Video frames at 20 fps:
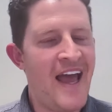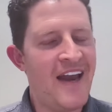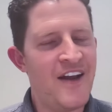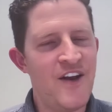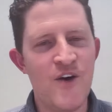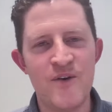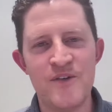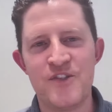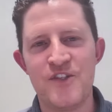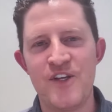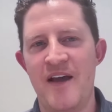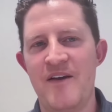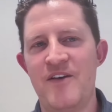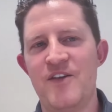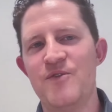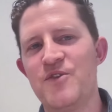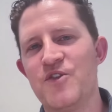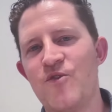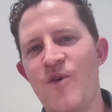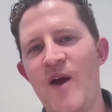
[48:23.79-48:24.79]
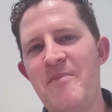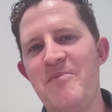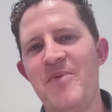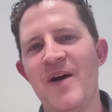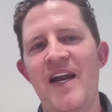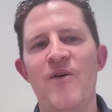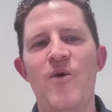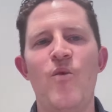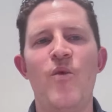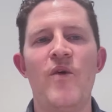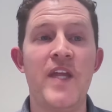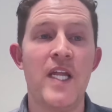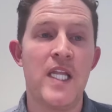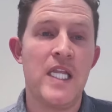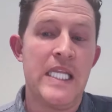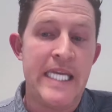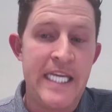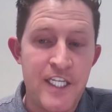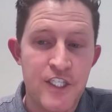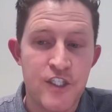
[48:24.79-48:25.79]
Yeah, no, it was great. But the
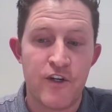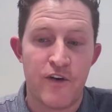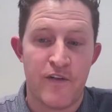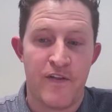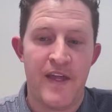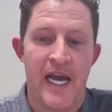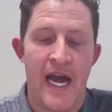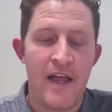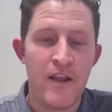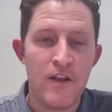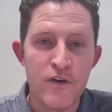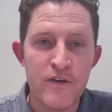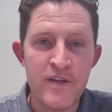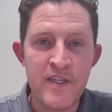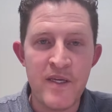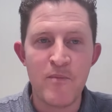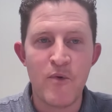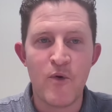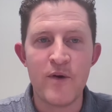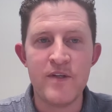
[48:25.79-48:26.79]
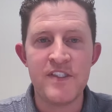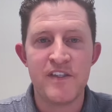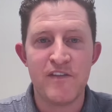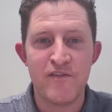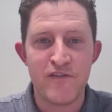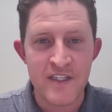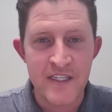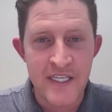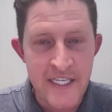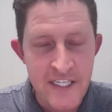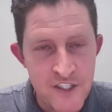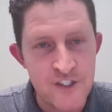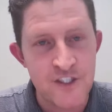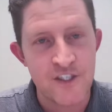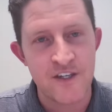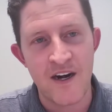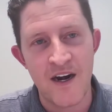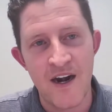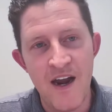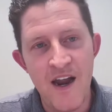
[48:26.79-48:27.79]
leisure thing, I learned the importance of
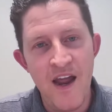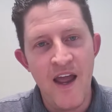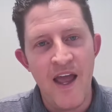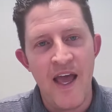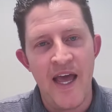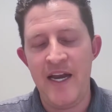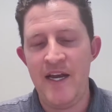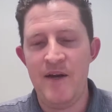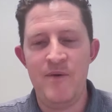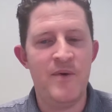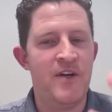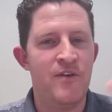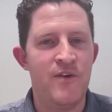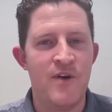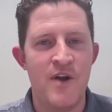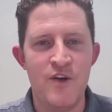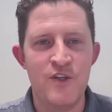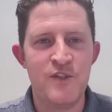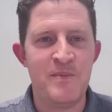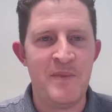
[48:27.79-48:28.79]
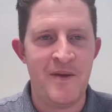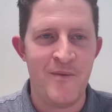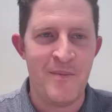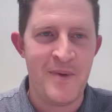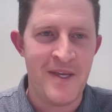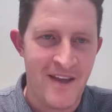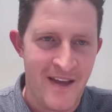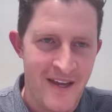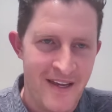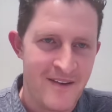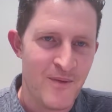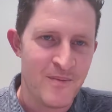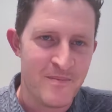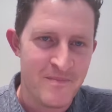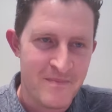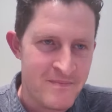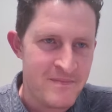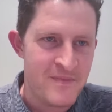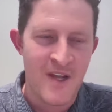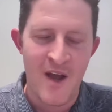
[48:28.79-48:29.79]
leisure. And anyone who knows me will be like,
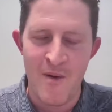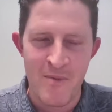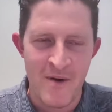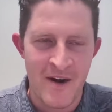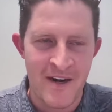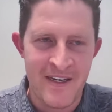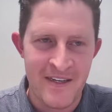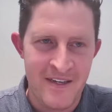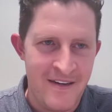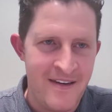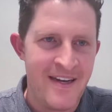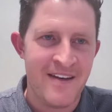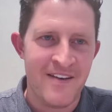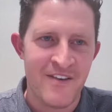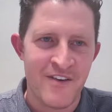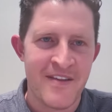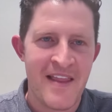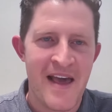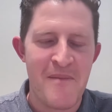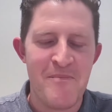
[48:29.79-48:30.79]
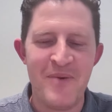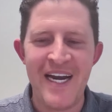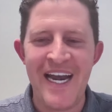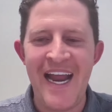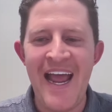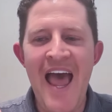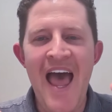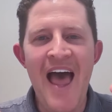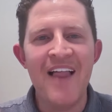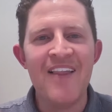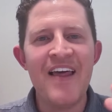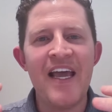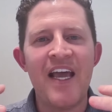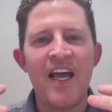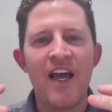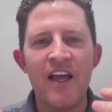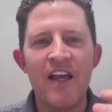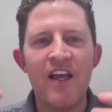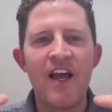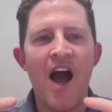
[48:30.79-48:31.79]
no, Brendan, you didn't learn that. But
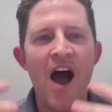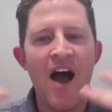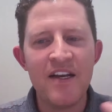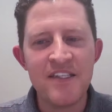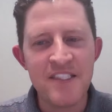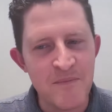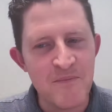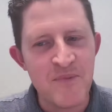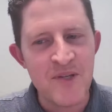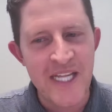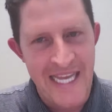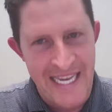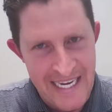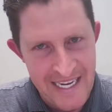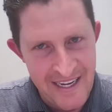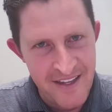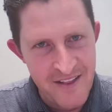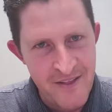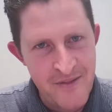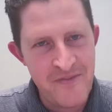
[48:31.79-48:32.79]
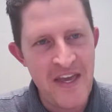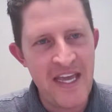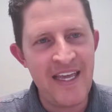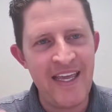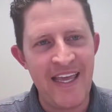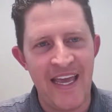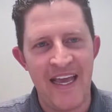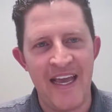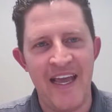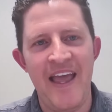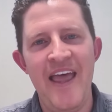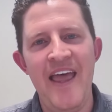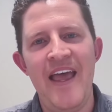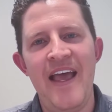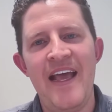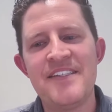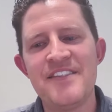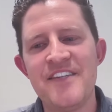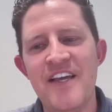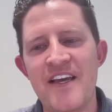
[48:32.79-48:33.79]
contemplating, thinking,
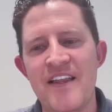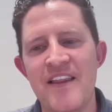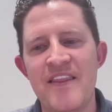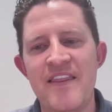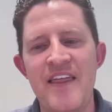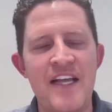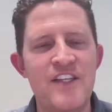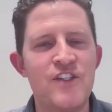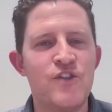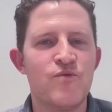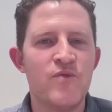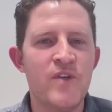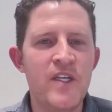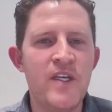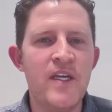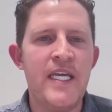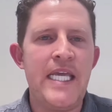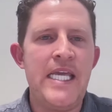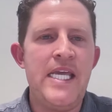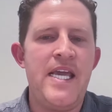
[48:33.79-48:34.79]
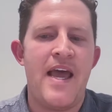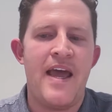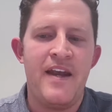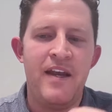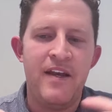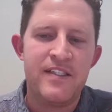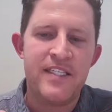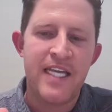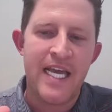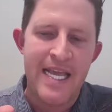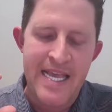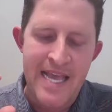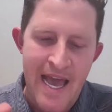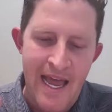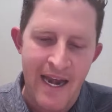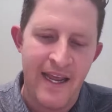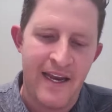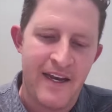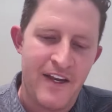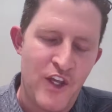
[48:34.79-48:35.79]
it's that's really key. And to
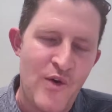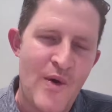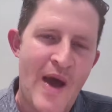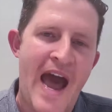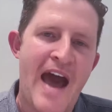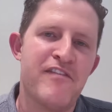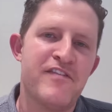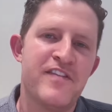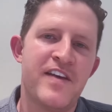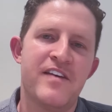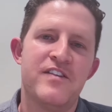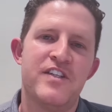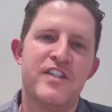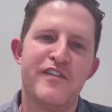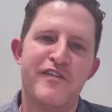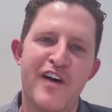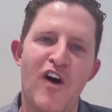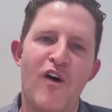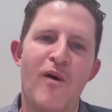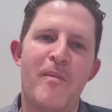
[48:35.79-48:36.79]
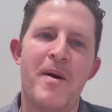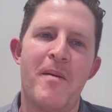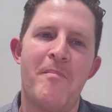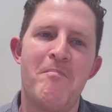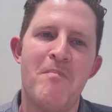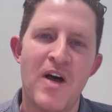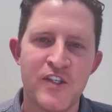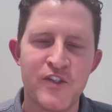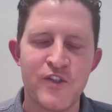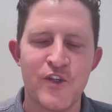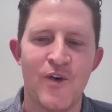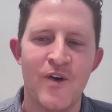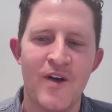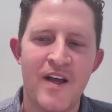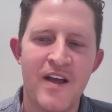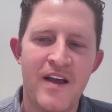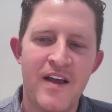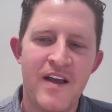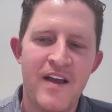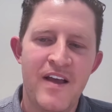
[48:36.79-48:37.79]
get it, you have to develop a muscle.
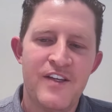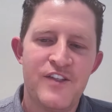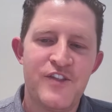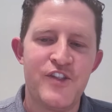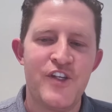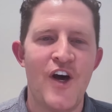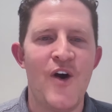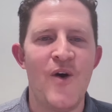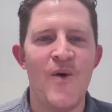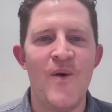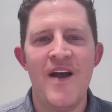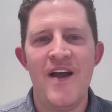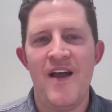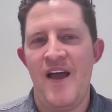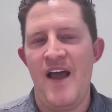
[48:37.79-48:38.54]
So